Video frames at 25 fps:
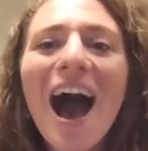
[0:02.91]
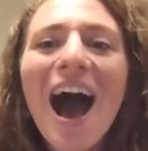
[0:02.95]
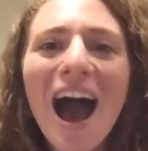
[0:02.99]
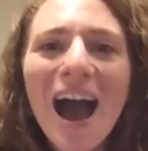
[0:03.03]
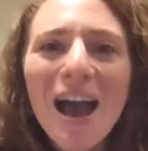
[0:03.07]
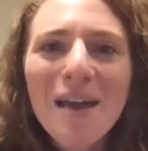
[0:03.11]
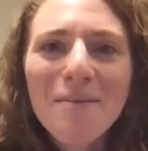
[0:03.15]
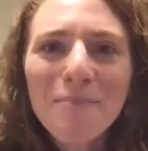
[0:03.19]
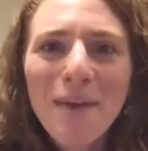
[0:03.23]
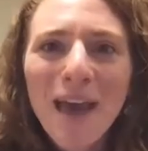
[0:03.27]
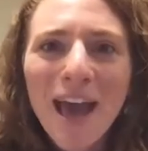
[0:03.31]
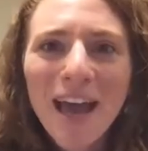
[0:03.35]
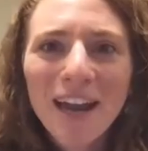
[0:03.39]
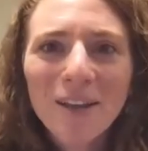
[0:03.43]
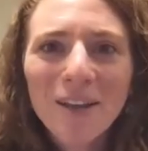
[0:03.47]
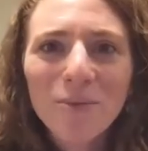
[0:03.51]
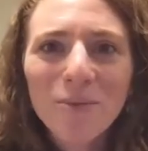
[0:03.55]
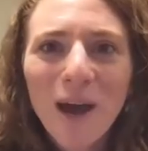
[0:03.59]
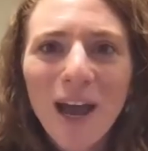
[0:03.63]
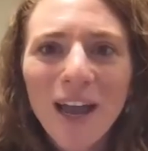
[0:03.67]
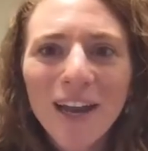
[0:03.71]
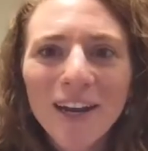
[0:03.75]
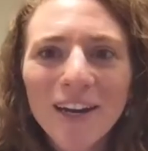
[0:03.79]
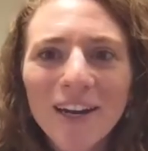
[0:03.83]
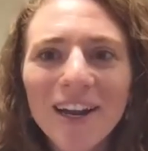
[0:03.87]
I'm
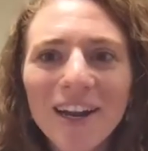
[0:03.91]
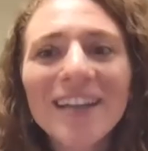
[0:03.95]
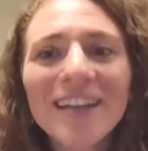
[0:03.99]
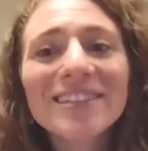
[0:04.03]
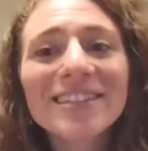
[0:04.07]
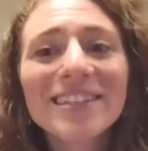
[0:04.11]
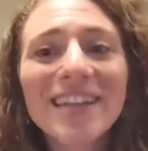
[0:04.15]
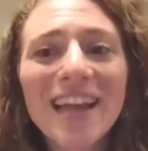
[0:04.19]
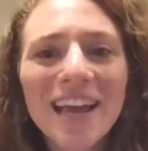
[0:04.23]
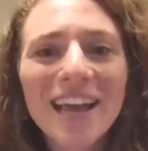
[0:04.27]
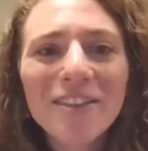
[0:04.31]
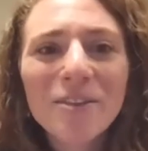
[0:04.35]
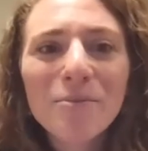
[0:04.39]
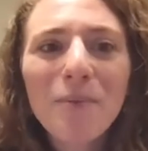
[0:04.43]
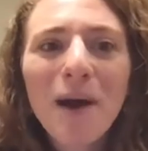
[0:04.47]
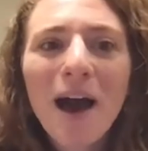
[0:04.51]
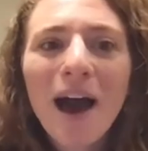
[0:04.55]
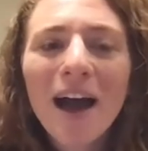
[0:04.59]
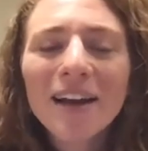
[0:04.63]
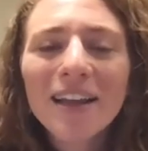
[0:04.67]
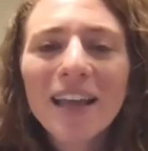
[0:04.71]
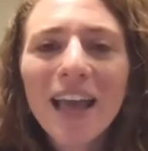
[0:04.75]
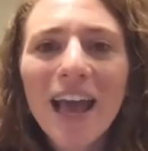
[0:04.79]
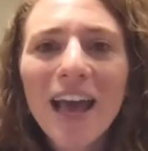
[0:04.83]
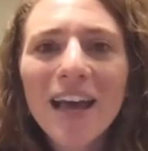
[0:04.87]
Maddie Weiner, and today on the
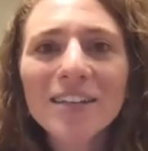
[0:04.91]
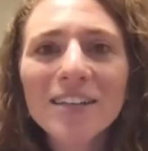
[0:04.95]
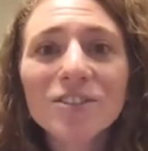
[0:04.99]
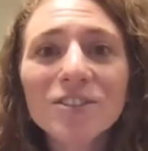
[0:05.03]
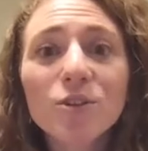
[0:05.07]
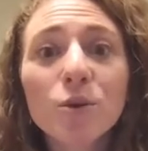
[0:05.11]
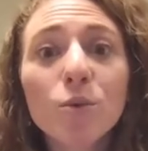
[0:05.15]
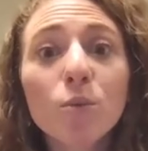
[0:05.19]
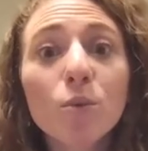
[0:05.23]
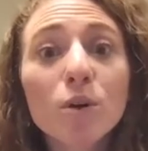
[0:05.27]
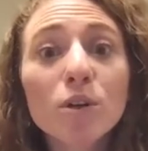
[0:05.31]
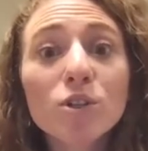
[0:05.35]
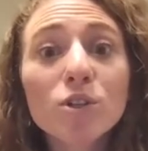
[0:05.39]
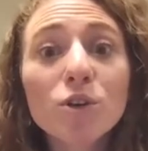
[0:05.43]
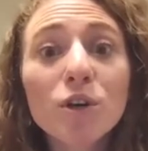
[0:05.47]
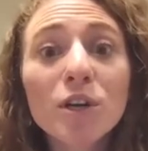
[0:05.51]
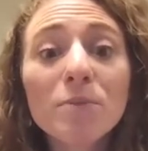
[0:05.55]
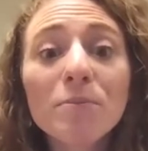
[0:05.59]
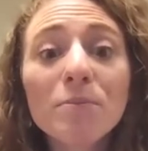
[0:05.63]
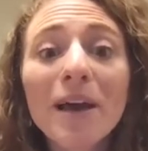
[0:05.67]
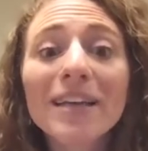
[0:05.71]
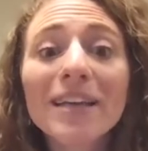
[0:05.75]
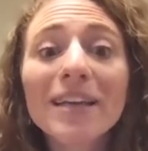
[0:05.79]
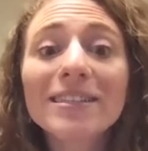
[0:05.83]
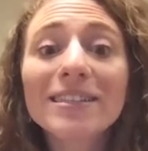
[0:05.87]
podcast, we're
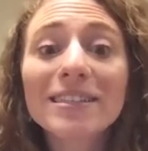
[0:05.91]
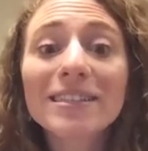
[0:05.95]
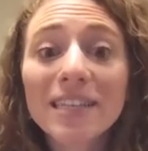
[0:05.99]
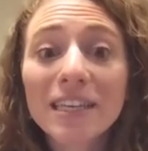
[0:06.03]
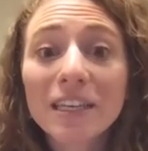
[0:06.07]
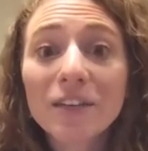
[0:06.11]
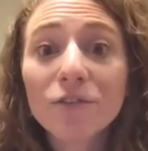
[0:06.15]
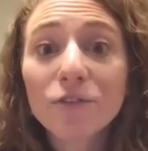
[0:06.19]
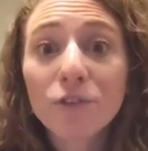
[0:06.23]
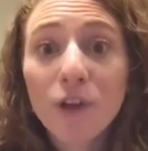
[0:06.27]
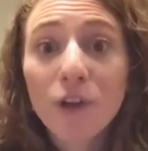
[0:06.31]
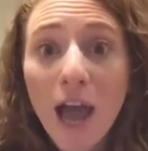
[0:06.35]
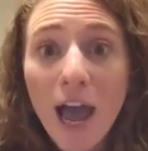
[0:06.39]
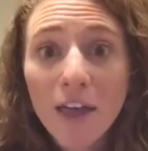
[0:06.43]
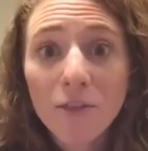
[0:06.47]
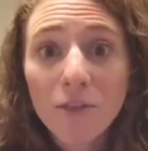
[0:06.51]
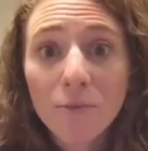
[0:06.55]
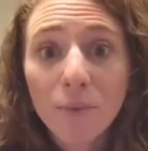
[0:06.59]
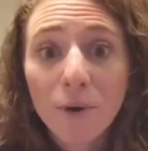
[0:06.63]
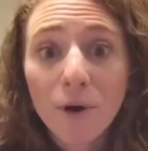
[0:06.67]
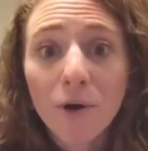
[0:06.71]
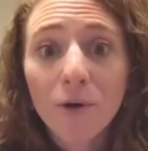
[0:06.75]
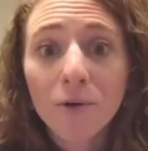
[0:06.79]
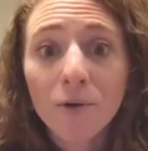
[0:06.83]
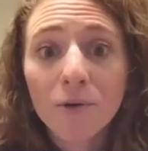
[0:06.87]
joined by Steven
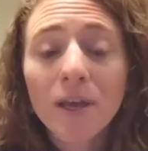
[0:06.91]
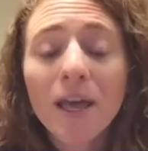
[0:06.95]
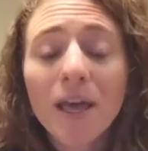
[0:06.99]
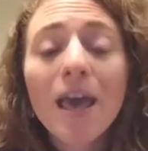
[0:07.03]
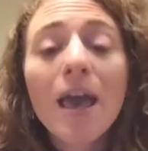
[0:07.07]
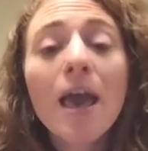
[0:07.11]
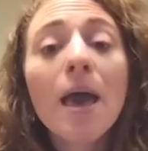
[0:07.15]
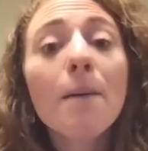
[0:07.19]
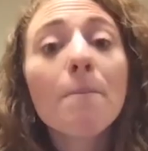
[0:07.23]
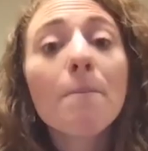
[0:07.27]
Rathbone,